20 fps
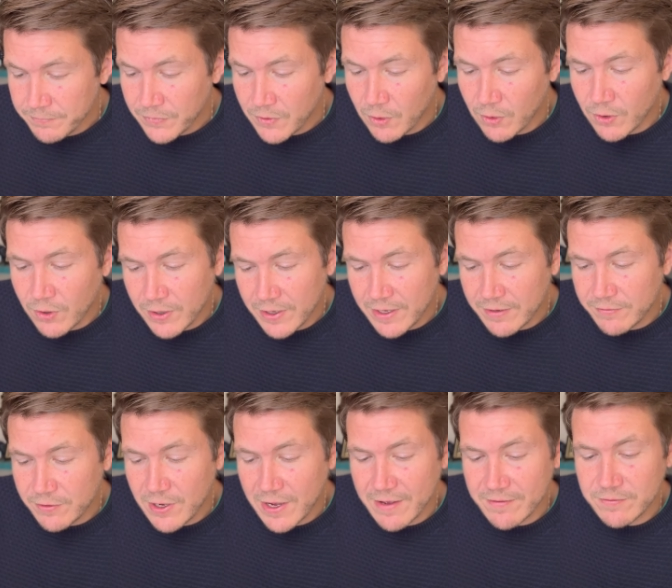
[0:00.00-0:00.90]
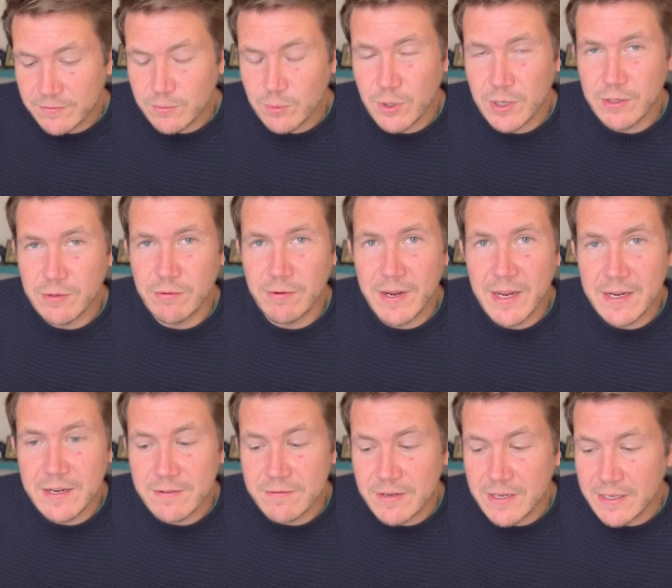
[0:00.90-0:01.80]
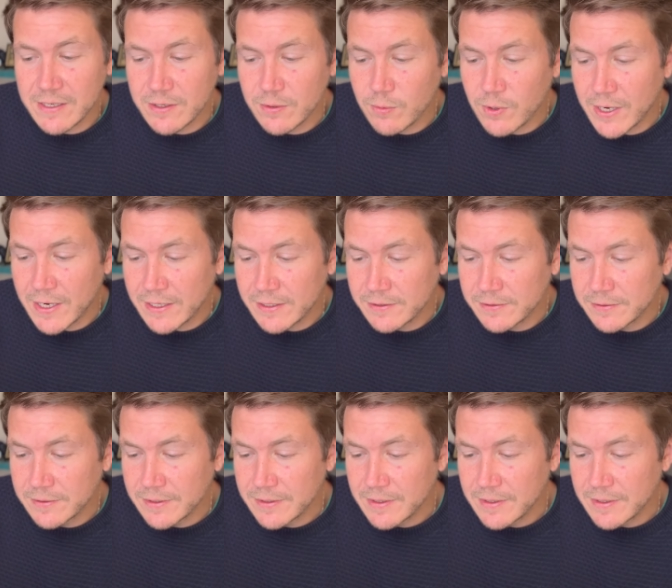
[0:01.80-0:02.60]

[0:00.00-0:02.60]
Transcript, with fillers: or if you haven't worked creatively in a while,